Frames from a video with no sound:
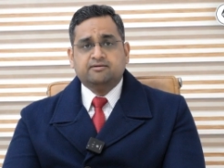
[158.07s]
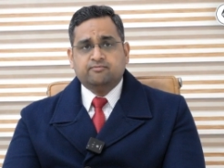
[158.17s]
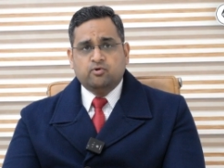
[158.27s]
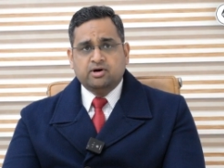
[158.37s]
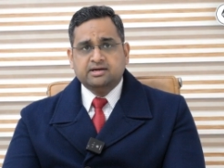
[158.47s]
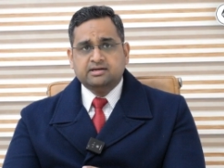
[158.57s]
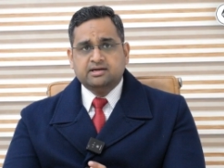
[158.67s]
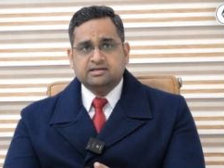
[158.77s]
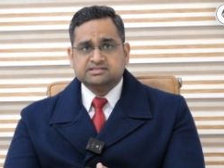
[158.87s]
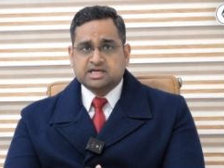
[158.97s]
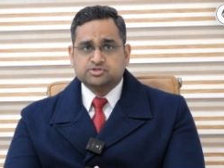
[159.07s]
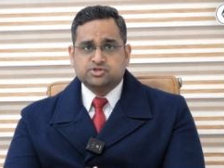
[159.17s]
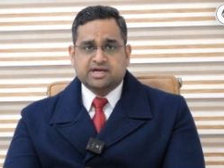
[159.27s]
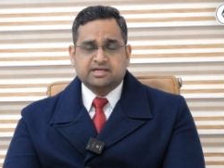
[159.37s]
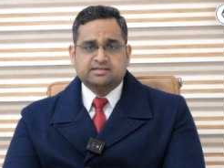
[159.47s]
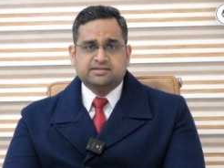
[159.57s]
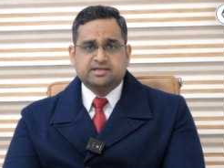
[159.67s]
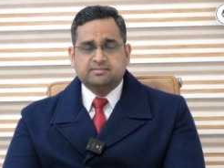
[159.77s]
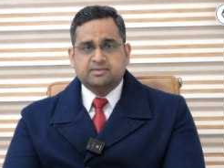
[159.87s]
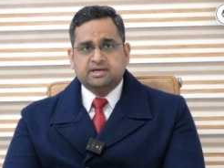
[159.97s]
involved in sexual
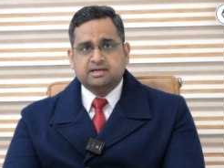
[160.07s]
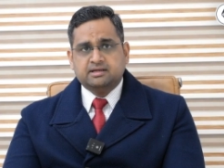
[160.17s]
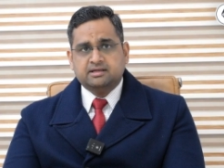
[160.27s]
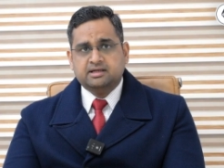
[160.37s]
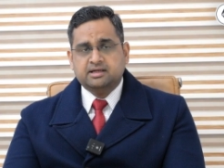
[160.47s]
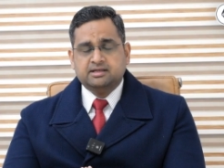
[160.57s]
activity by